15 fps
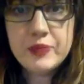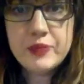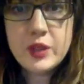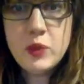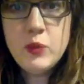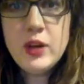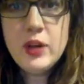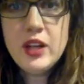
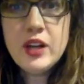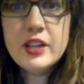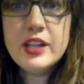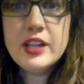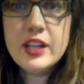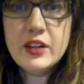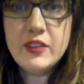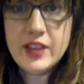Well, our
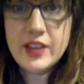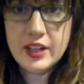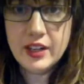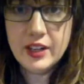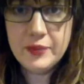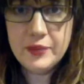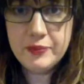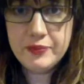
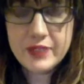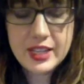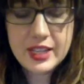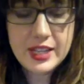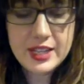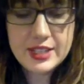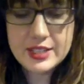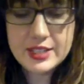narrator
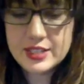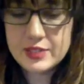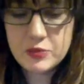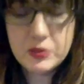is